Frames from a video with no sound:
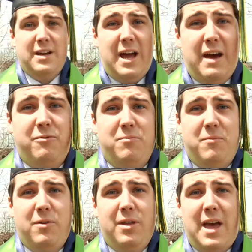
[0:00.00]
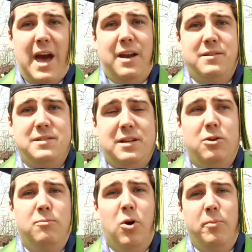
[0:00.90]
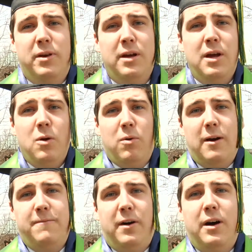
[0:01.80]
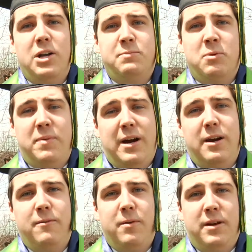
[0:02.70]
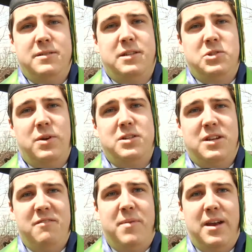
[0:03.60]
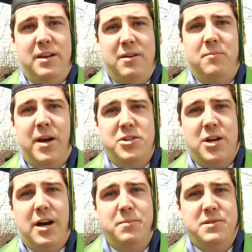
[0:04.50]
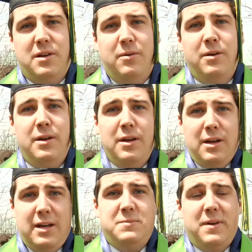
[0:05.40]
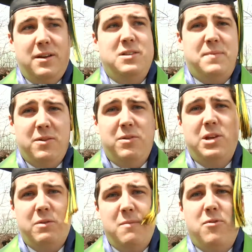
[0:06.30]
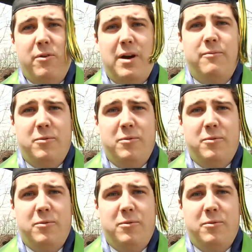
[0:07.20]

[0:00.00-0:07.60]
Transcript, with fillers: I haven't really had a single moment where I felt unprepared in a situation I've been in in my job. So it's been, it's been a really great program